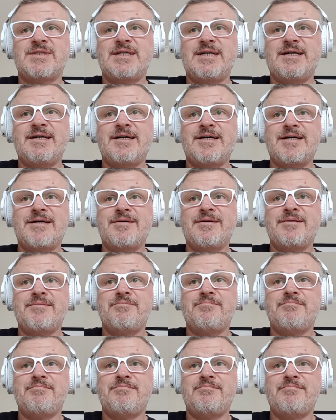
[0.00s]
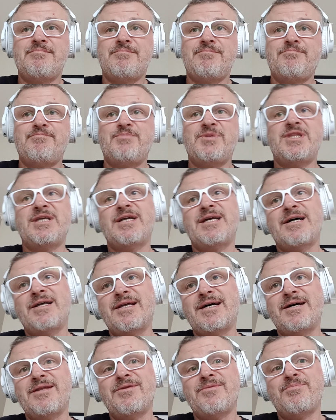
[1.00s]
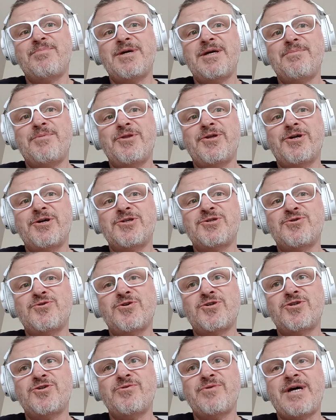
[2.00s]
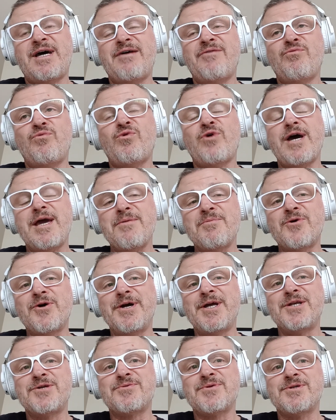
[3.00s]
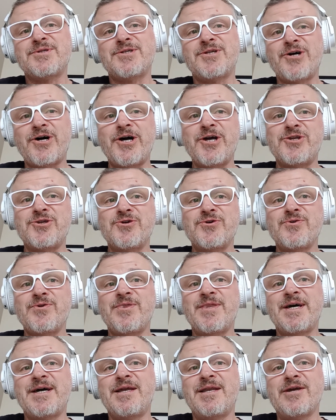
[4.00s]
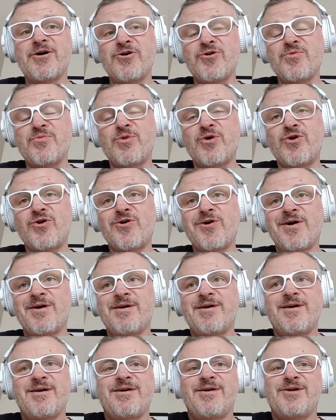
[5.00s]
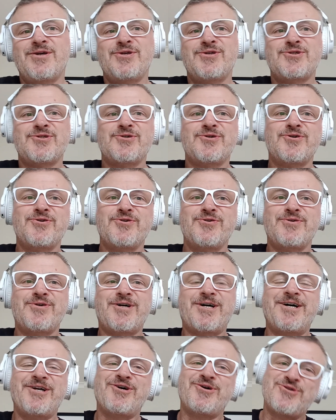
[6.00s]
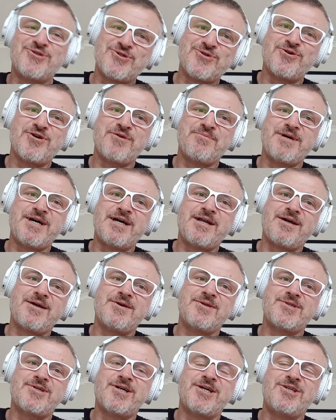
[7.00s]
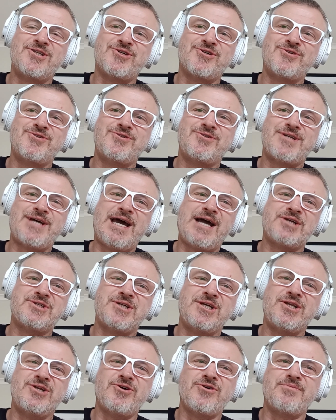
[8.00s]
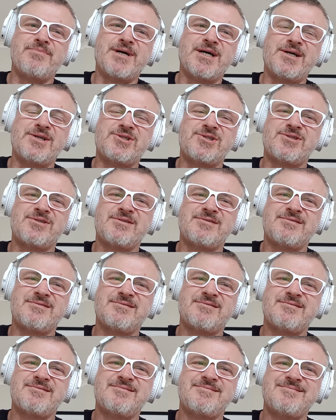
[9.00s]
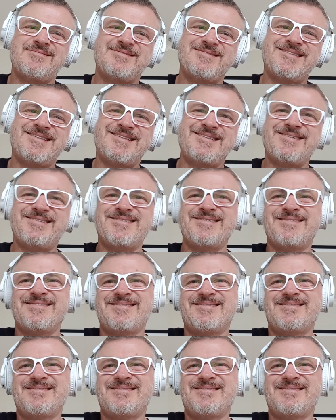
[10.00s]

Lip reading: But then other people that I talk to have way more interest than I do. They know more. So I don't talk about it because I don't actually know much. I don't know.